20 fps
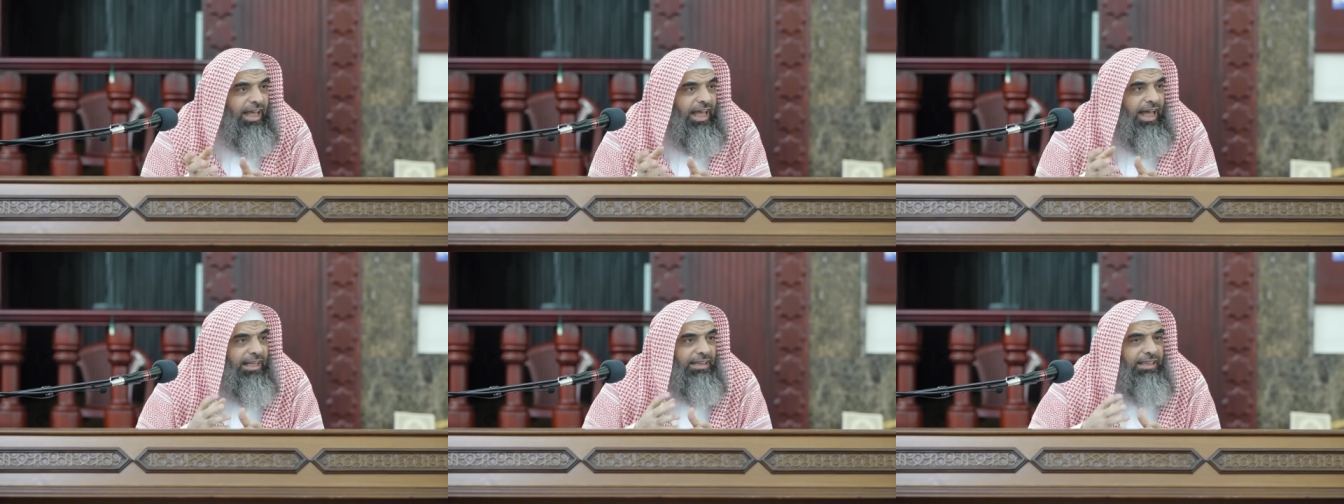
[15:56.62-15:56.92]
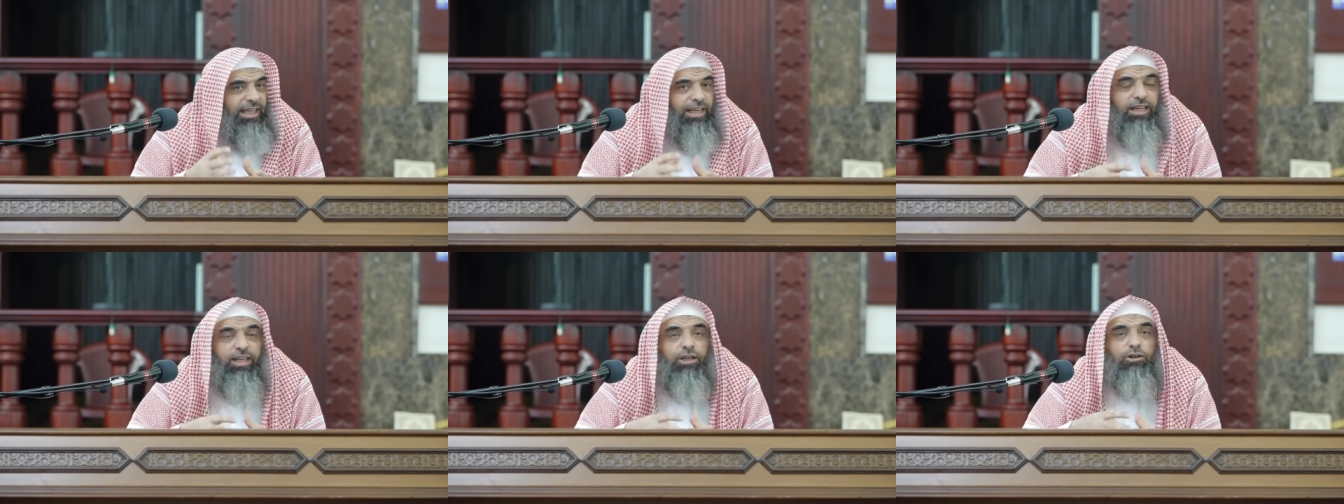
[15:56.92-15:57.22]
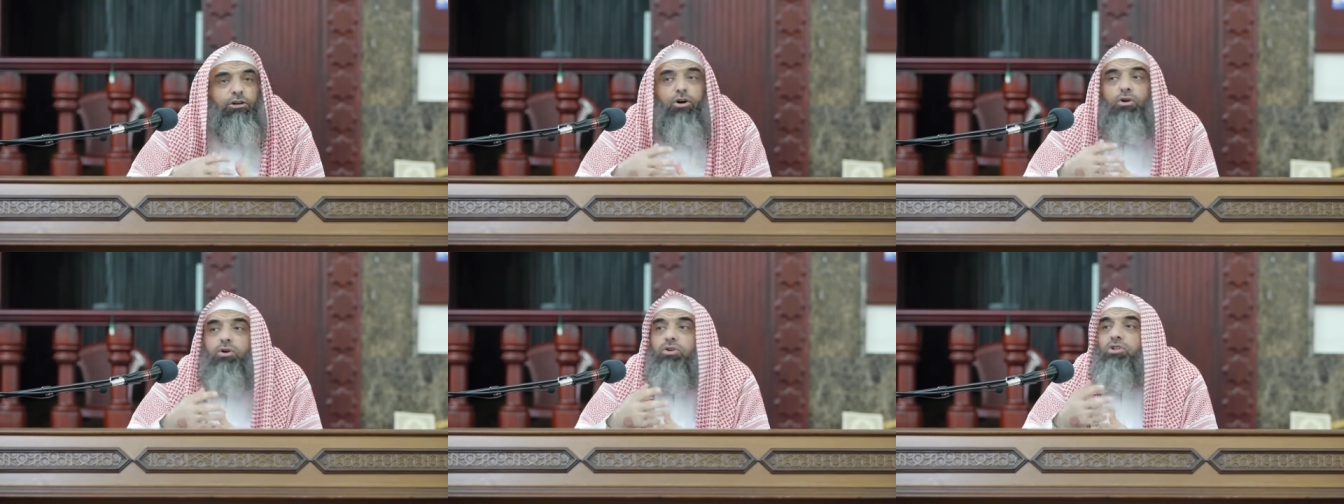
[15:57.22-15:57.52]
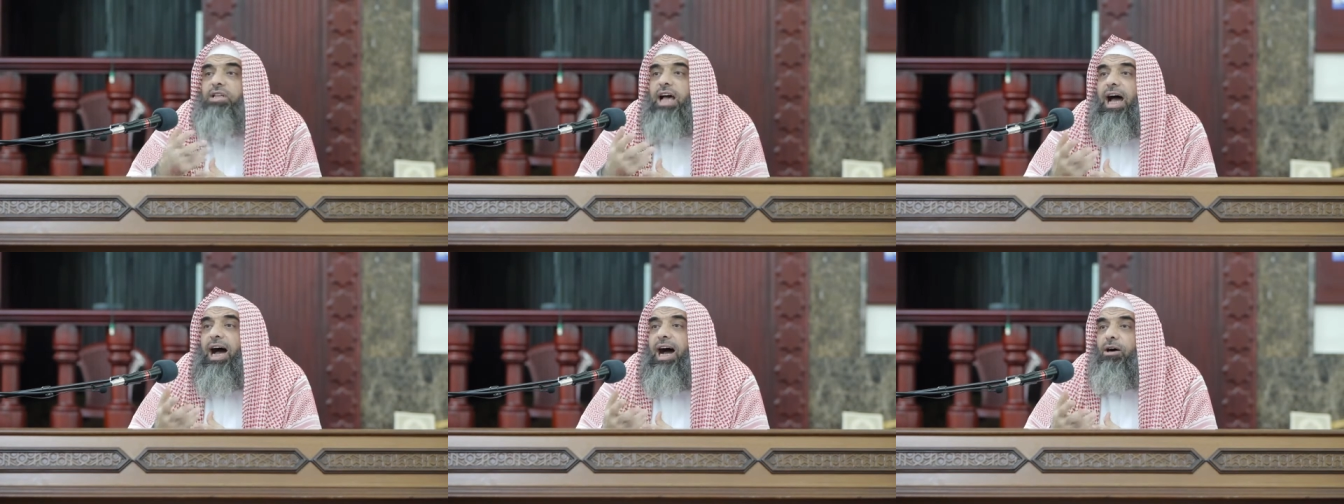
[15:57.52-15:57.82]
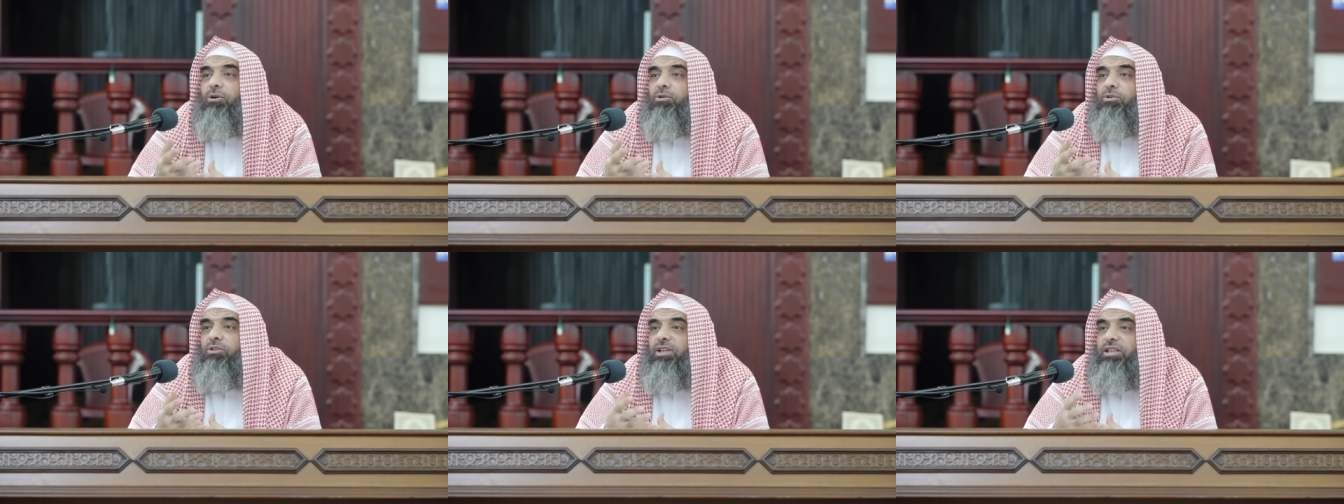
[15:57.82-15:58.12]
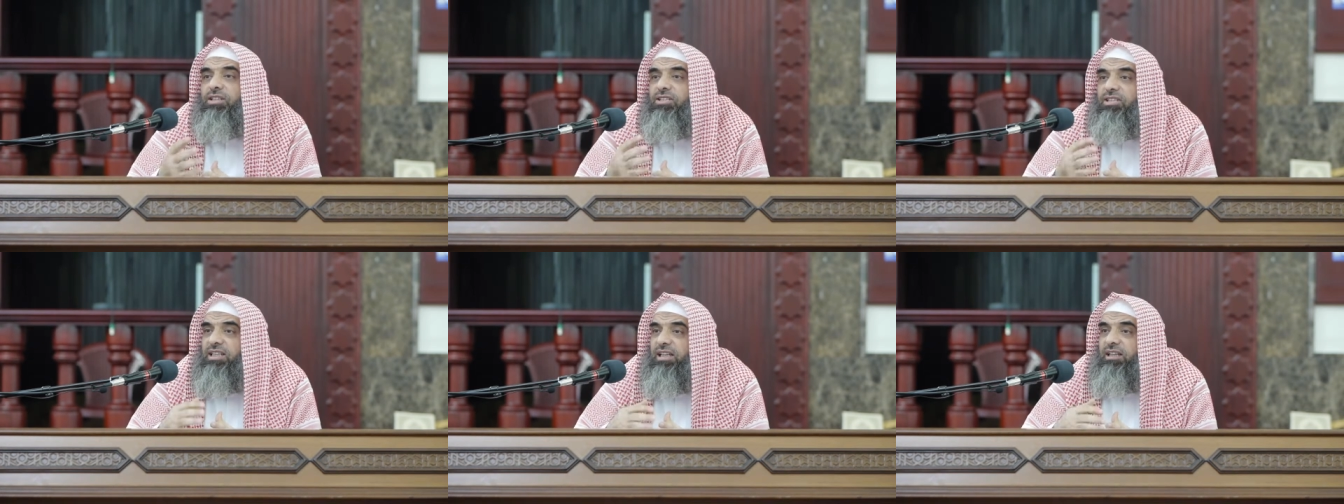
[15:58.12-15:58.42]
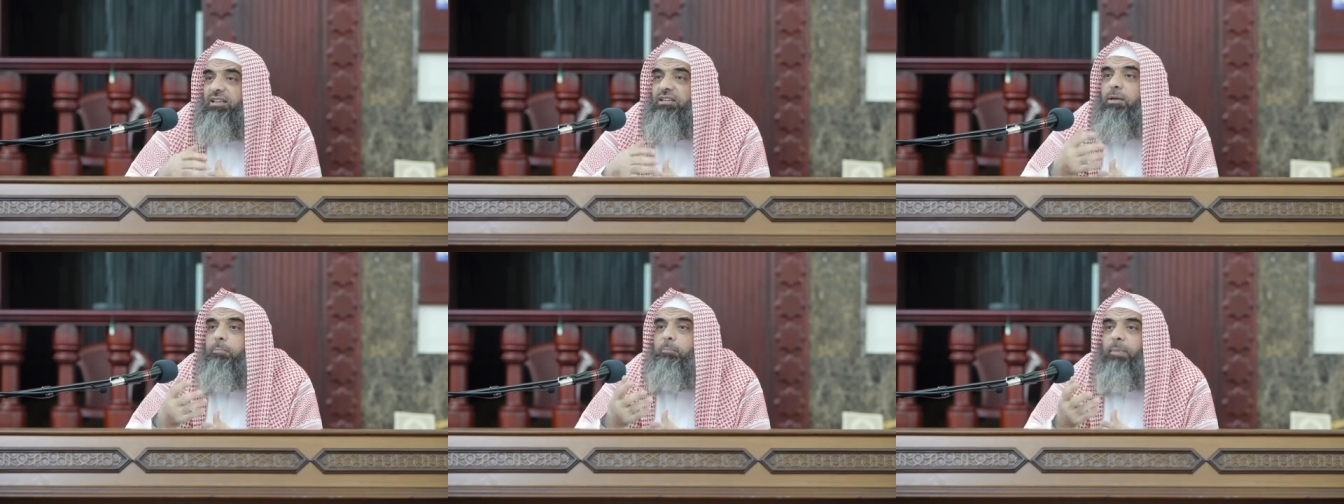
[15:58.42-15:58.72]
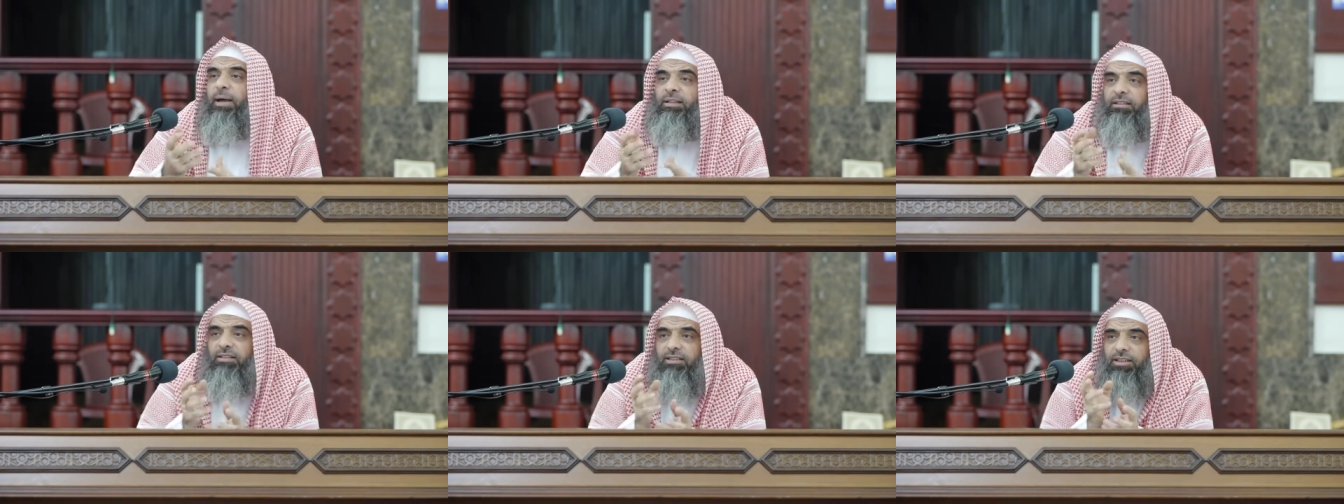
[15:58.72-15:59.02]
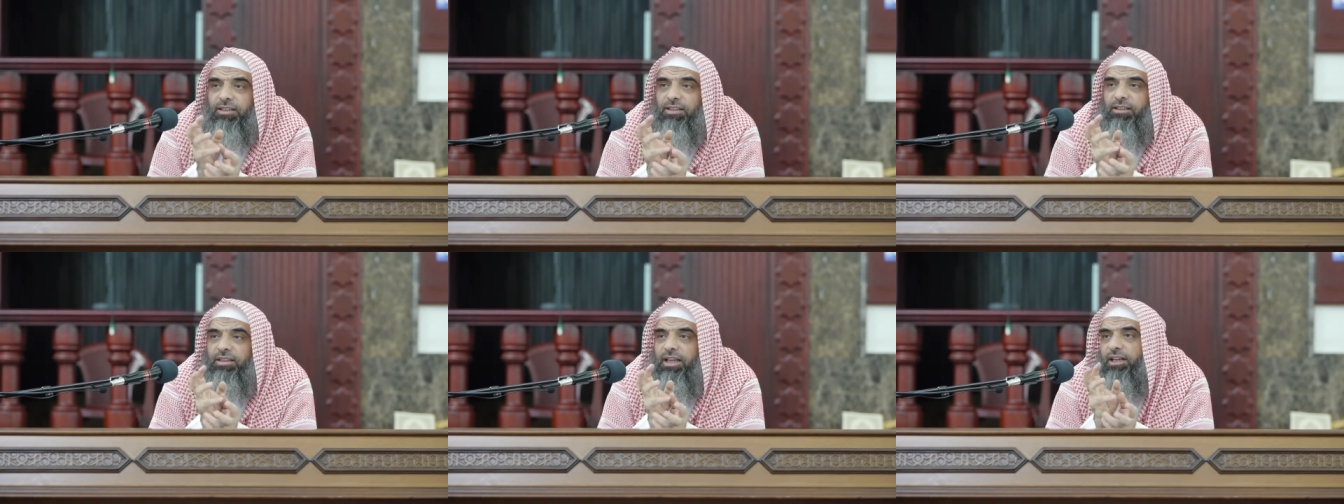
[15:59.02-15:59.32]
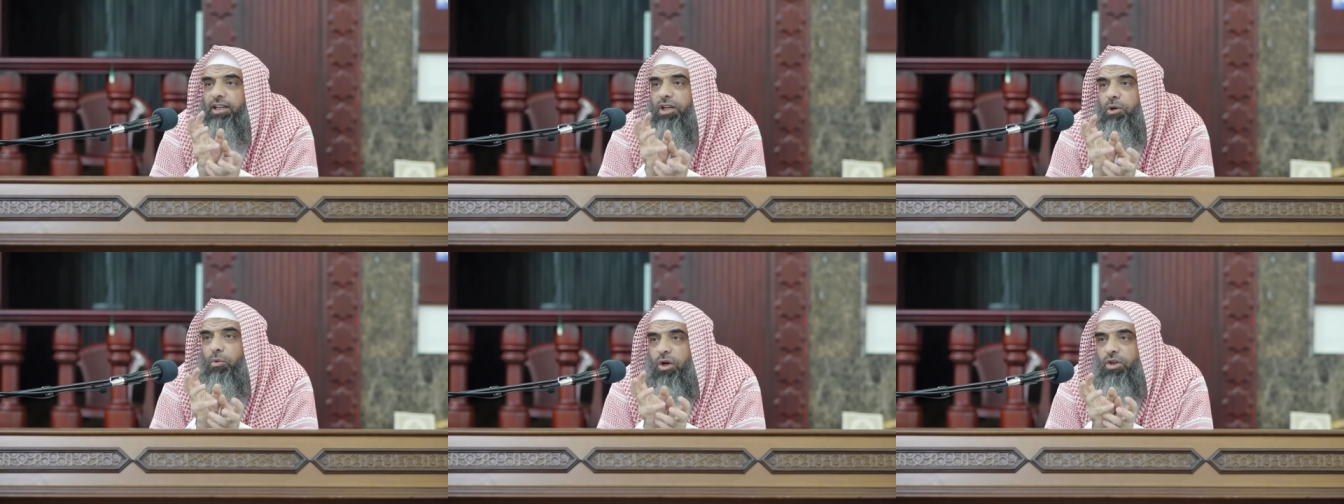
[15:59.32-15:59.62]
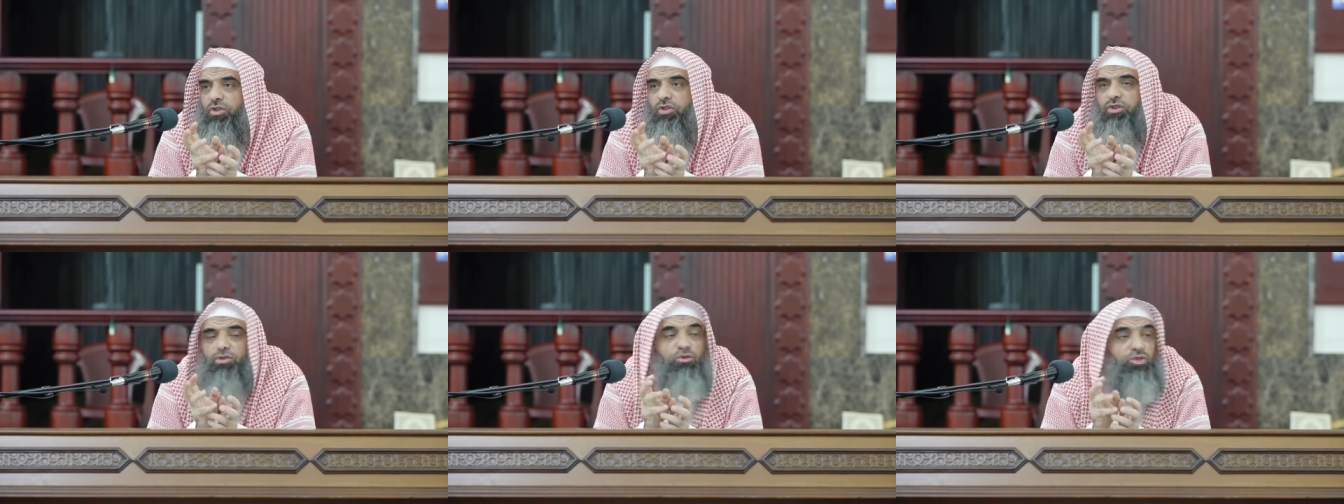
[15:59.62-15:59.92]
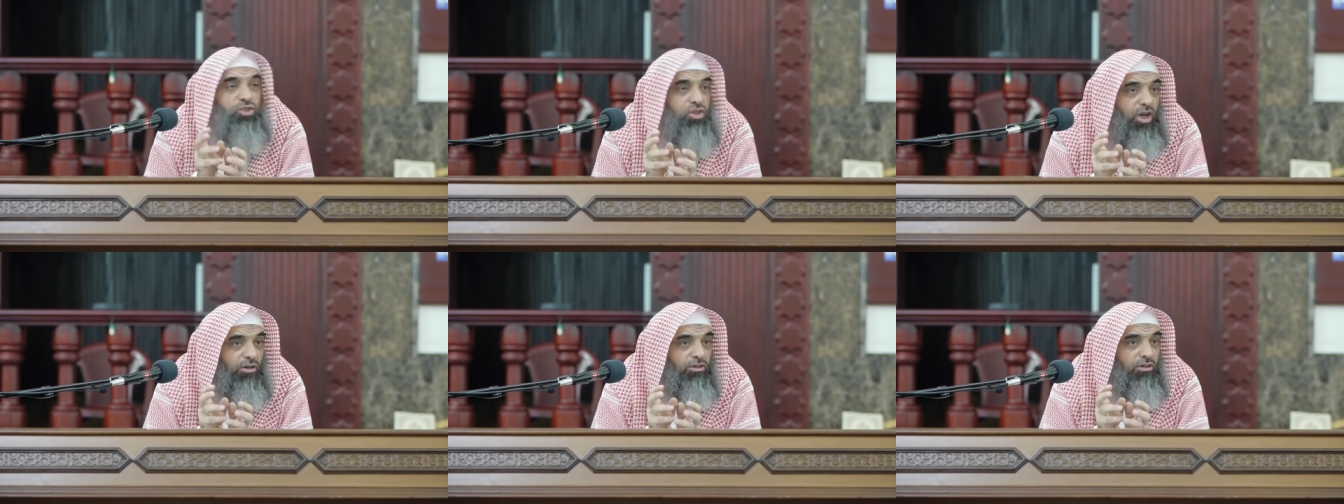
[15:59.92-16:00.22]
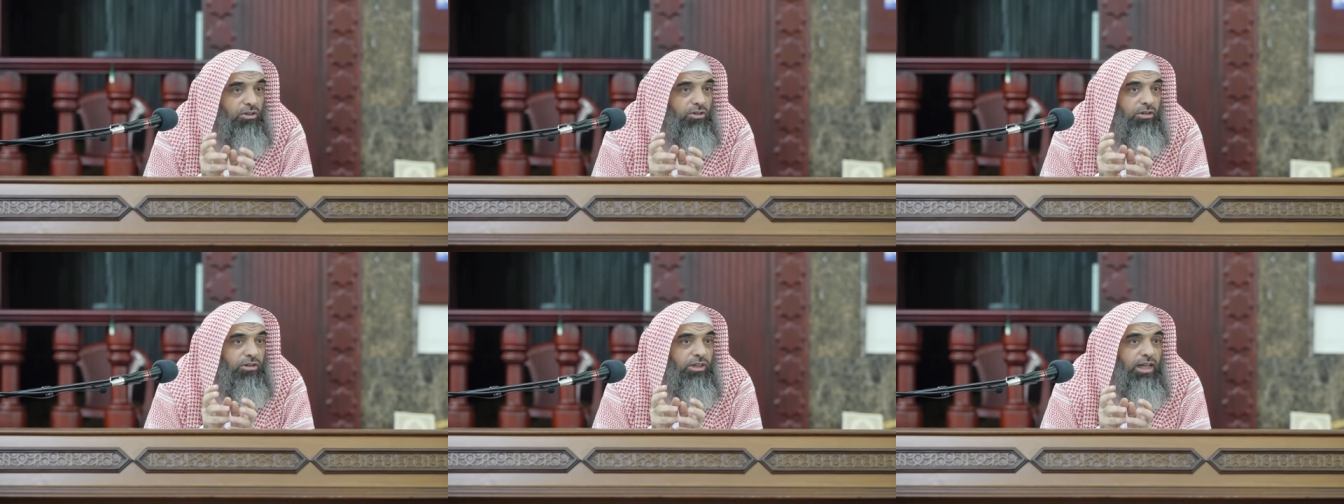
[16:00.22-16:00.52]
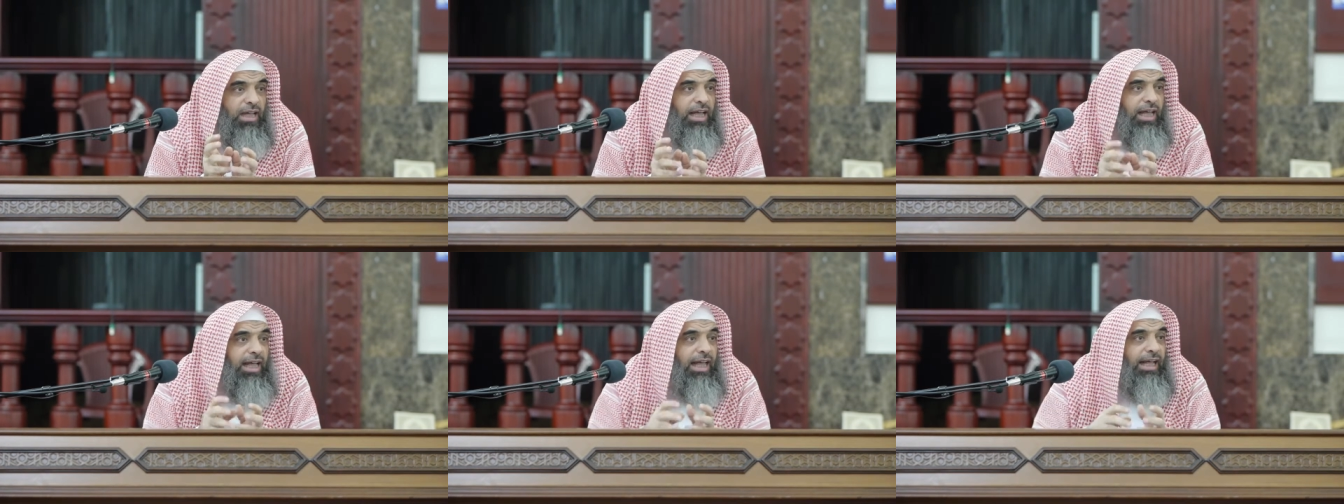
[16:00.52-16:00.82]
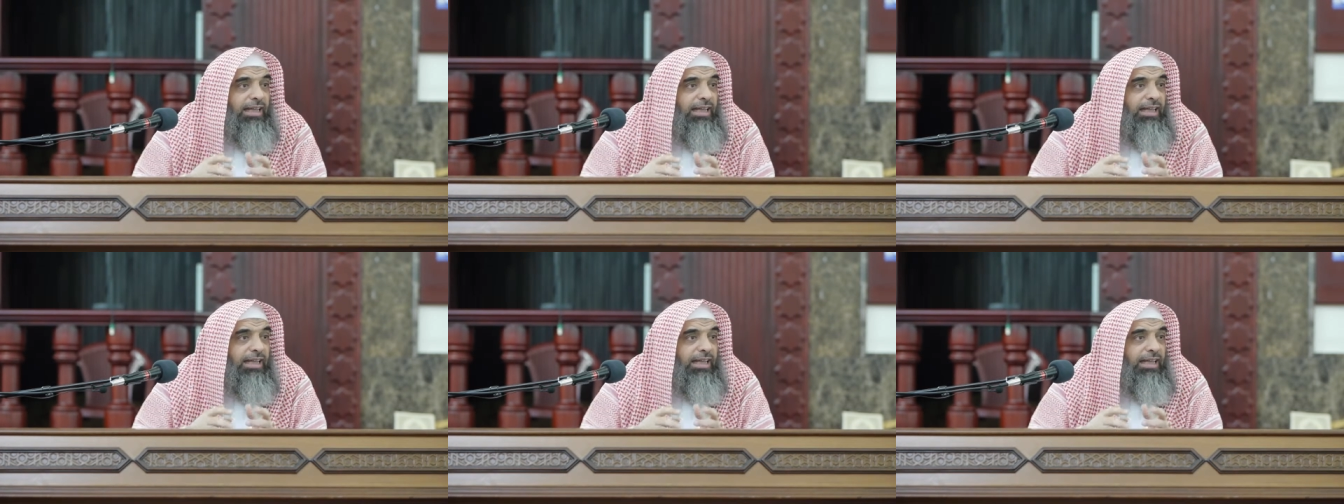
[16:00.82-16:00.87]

And then he goes out, he's still dependent and he wants to suckle.